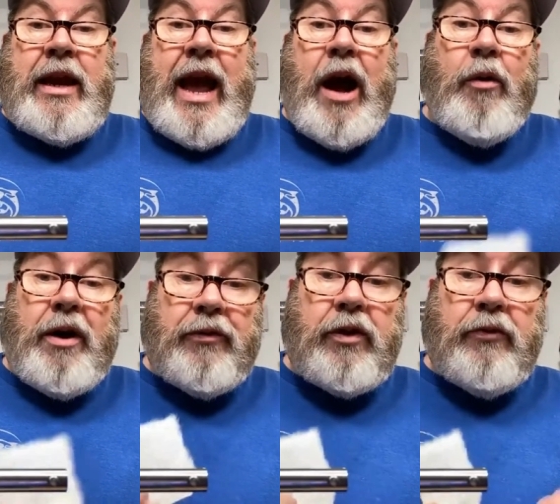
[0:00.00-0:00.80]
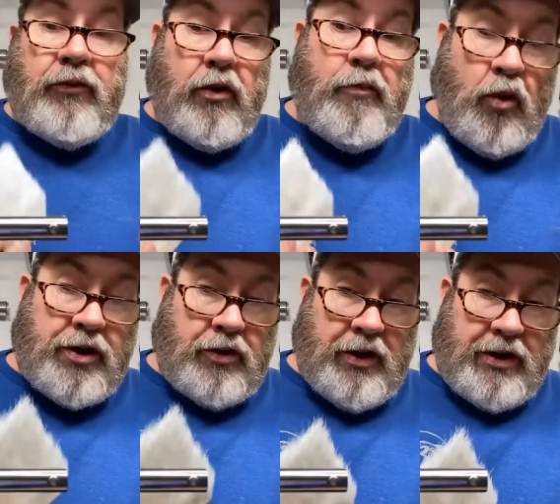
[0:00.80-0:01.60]
However, for a more
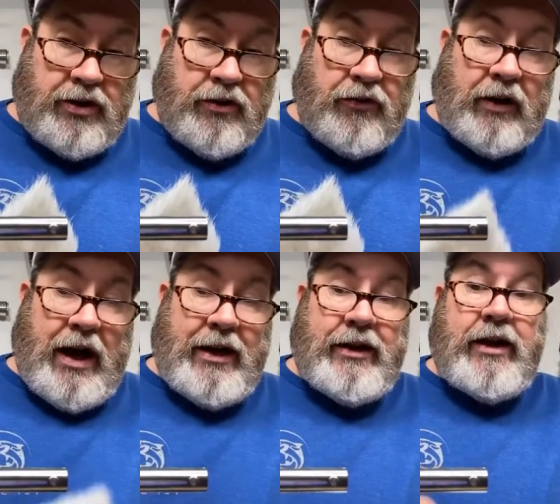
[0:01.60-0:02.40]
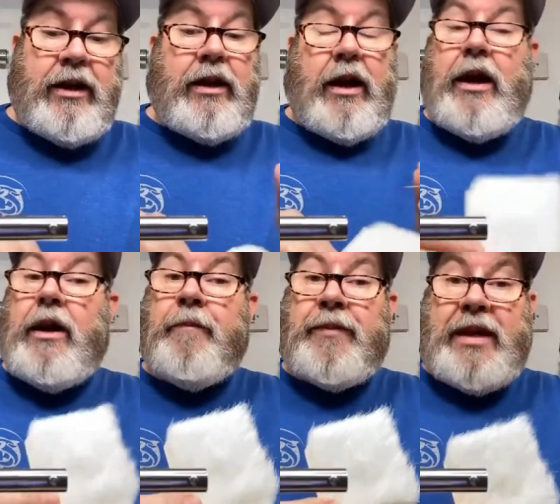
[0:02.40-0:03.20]
traditional fly,
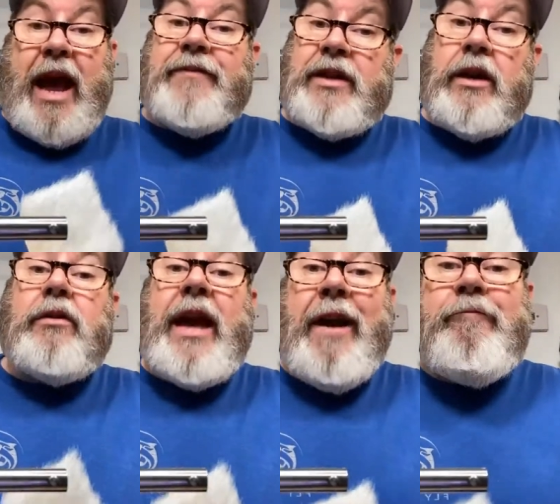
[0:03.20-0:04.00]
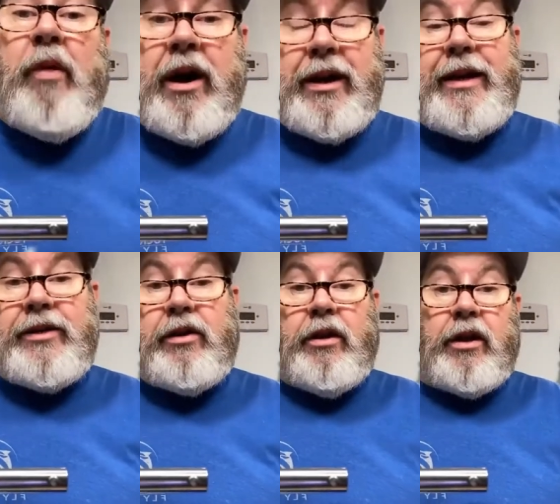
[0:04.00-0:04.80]
calf tail, calf body is
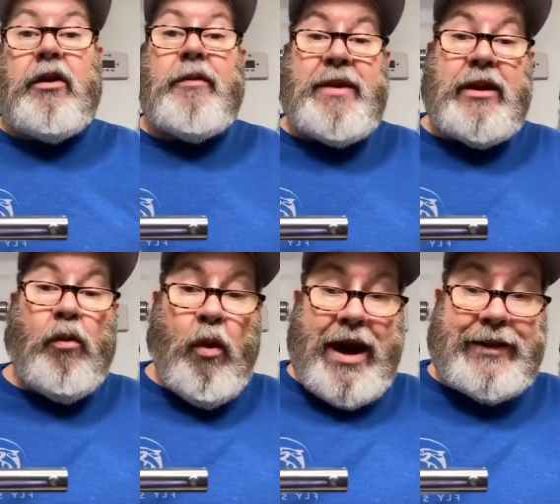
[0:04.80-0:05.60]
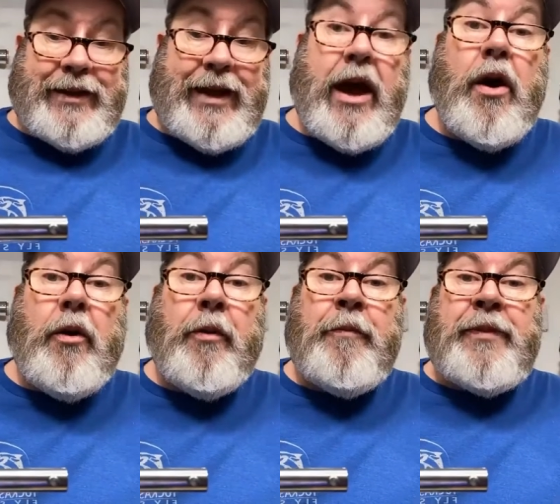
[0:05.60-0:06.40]
certainly going to be the way to go.
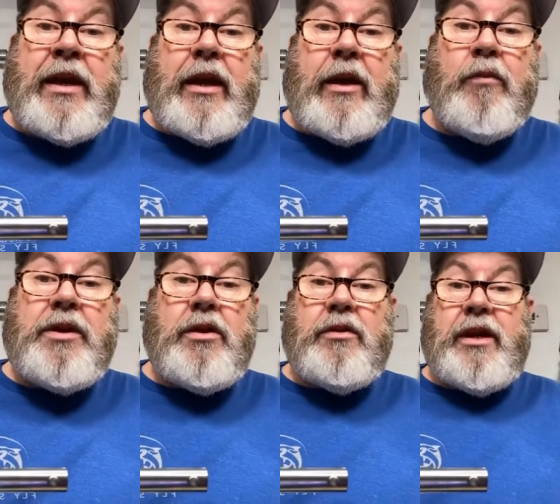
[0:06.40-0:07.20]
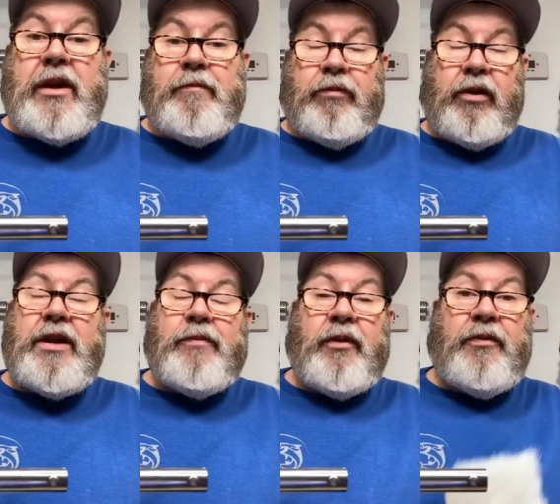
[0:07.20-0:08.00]
And when you get
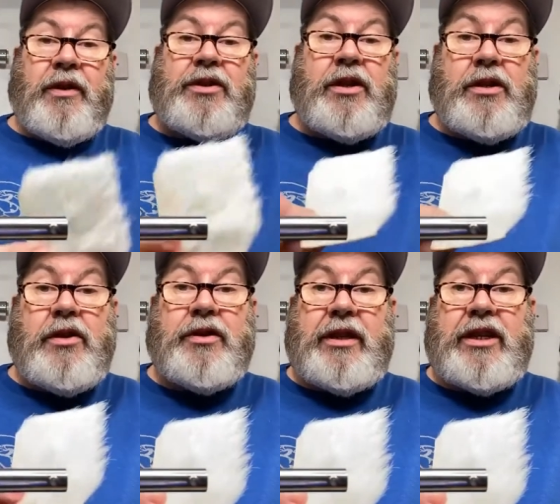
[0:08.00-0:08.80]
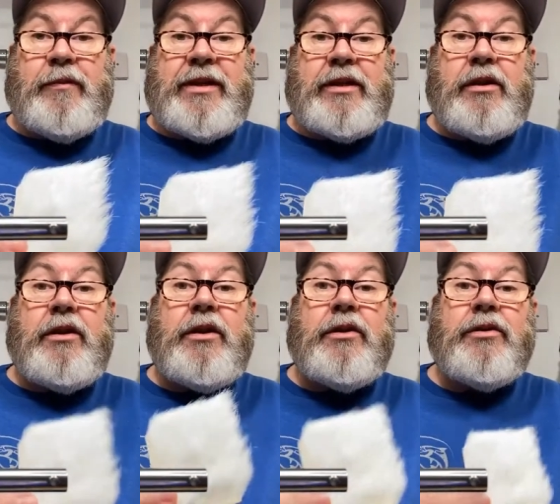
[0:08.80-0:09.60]
pretty proficient using these
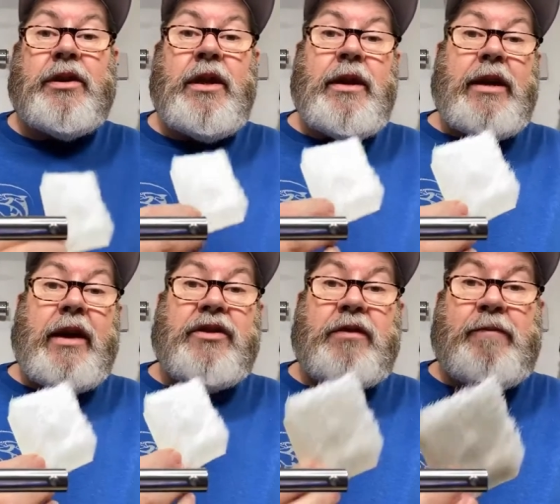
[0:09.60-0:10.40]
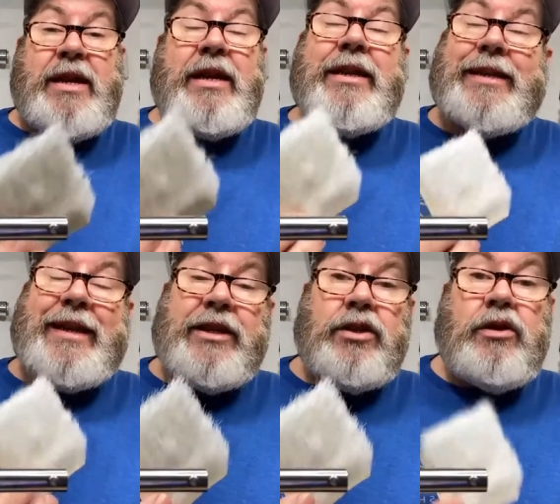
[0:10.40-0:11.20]
materials, if speed is an
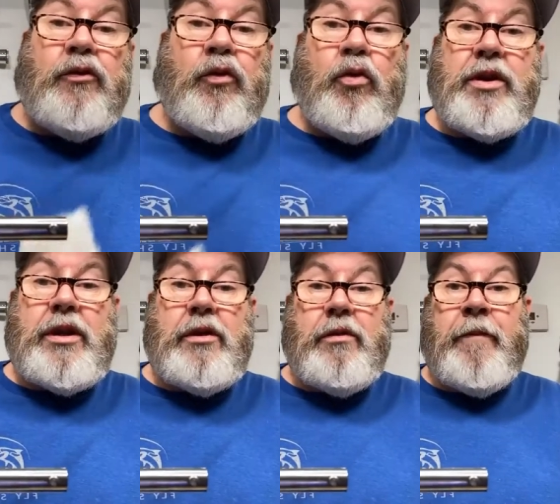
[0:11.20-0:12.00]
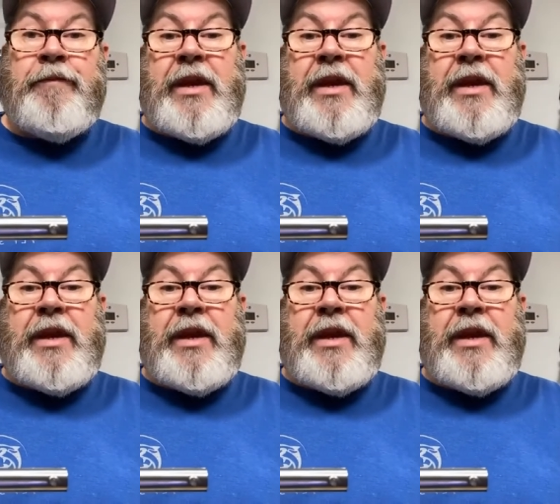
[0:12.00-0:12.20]
issue for you,